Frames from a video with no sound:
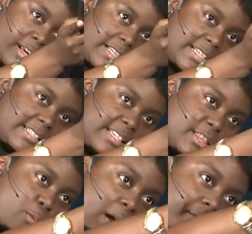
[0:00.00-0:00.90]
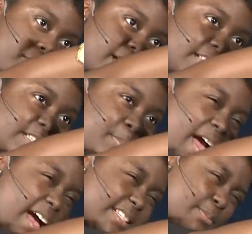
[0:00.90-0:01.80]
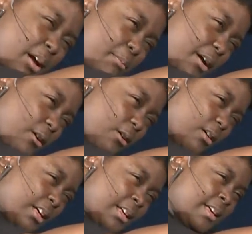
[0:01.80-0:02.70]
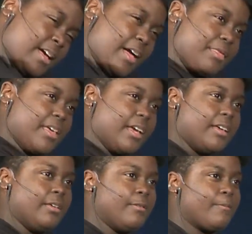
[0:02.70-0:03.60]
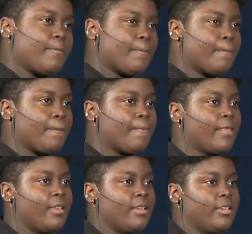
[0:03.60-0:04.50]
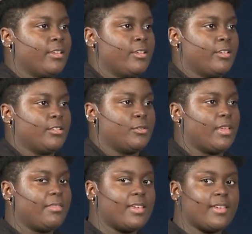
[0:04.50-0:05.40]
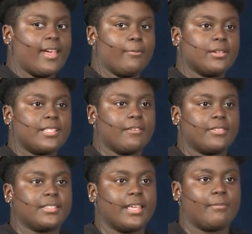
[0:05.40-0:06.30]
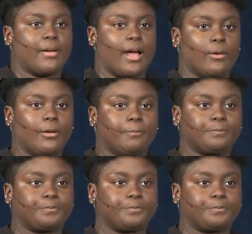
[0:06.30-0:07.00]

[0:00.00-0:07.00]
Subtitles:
And as I see the white faces pass my barrel, I think, do they think cameras have the same power?